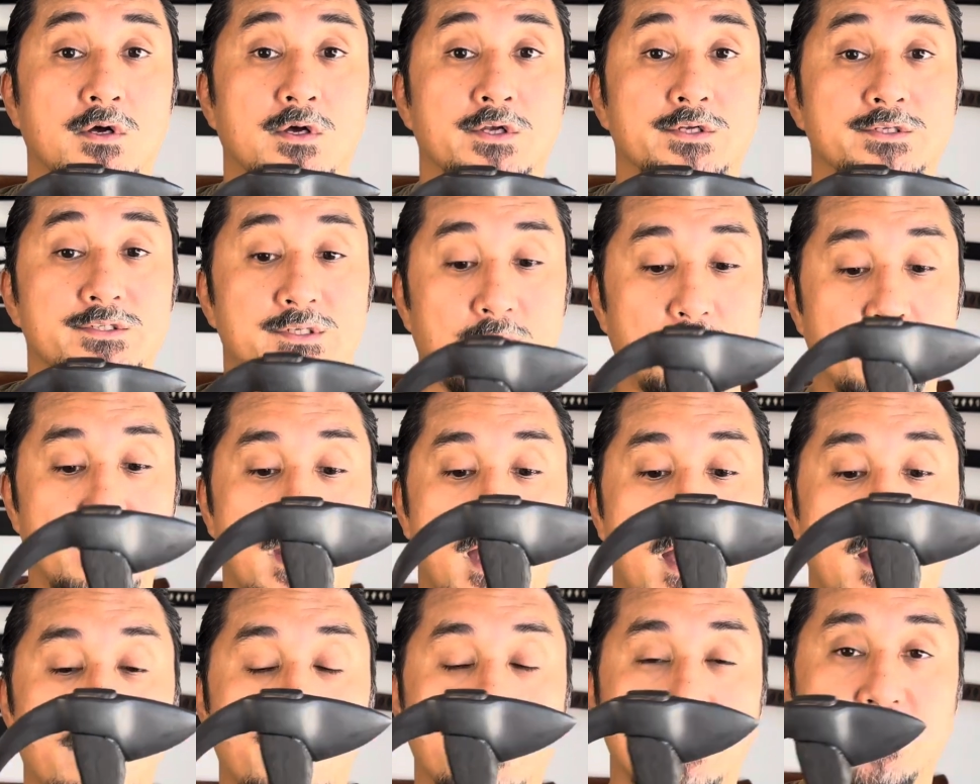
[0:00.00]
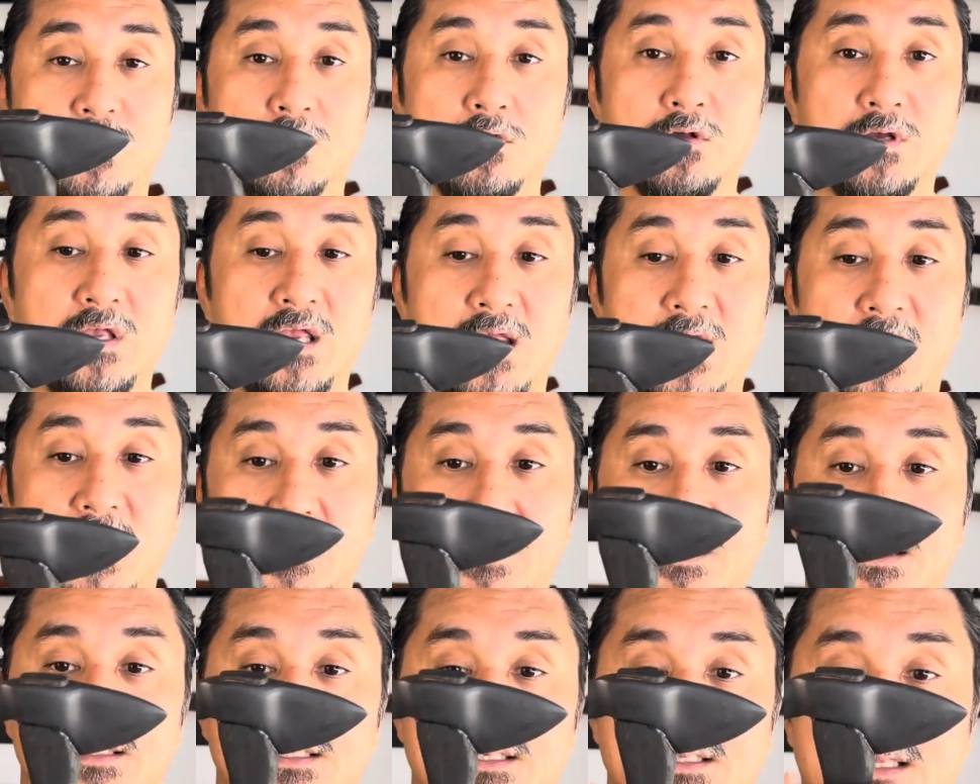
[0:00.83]
So now what you're looking
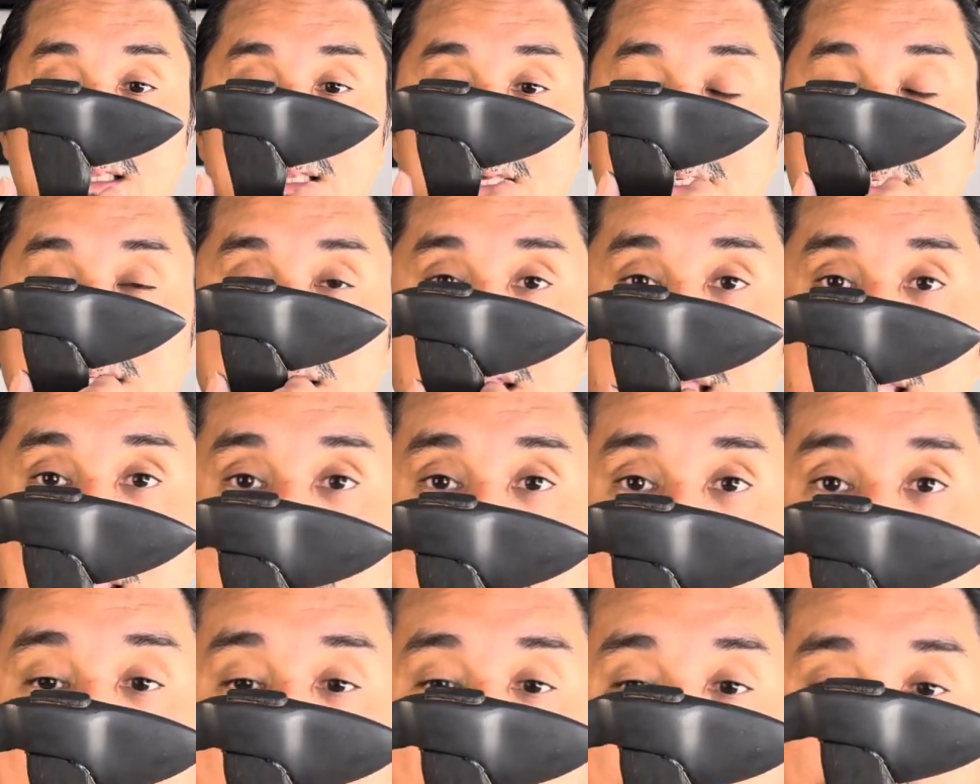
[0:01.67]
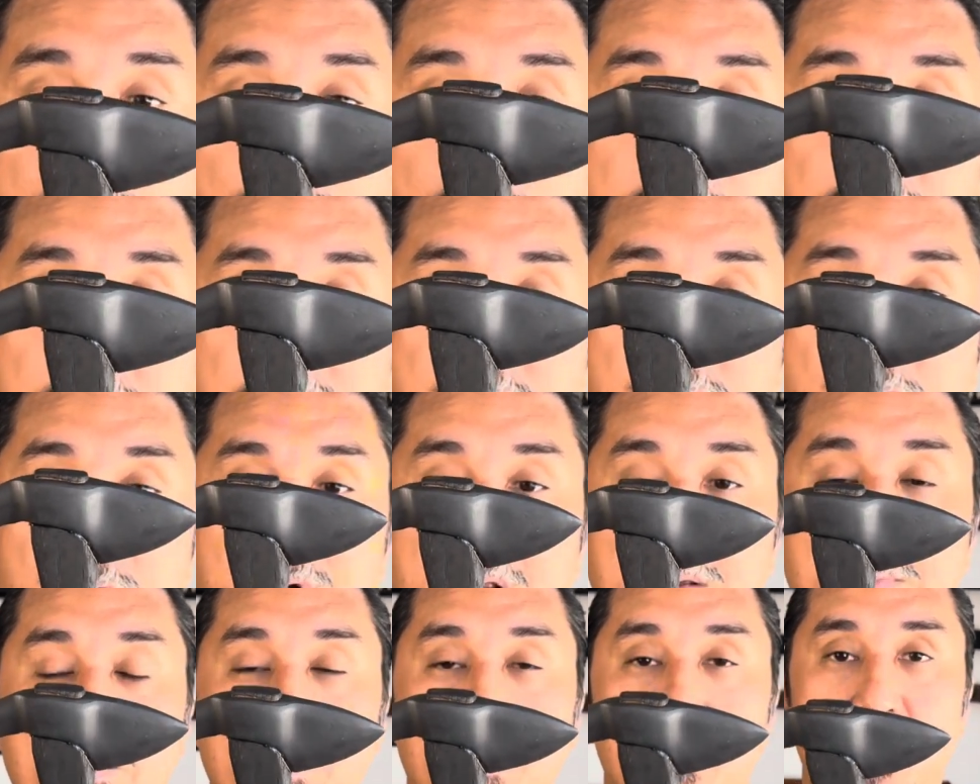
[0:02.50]
at is this narrower
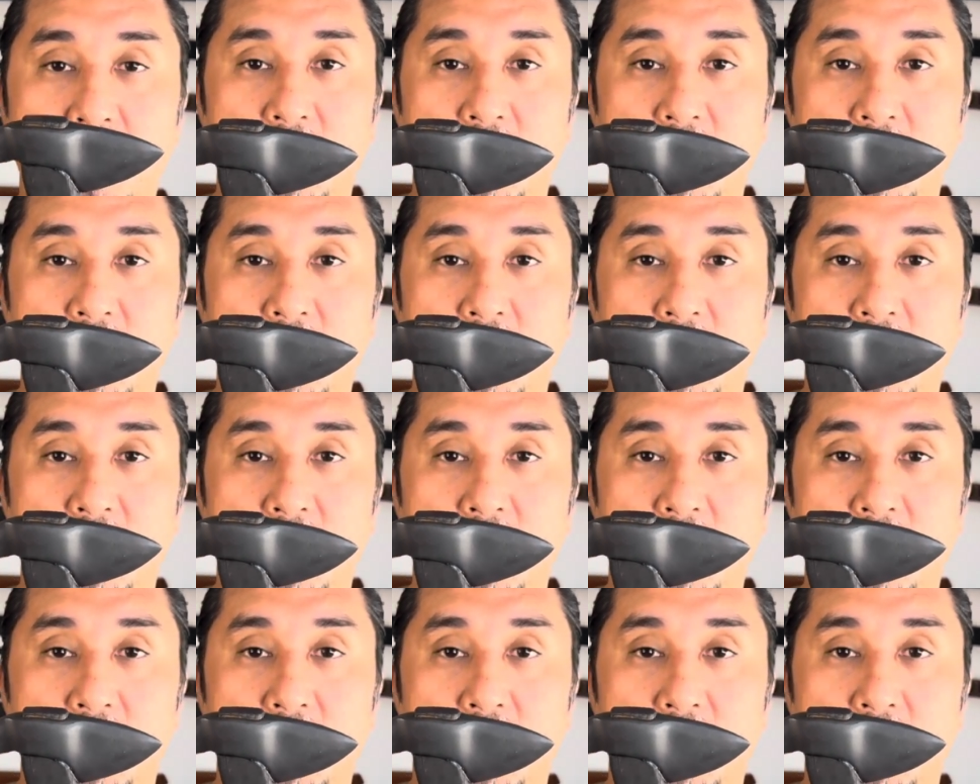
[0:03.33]
grip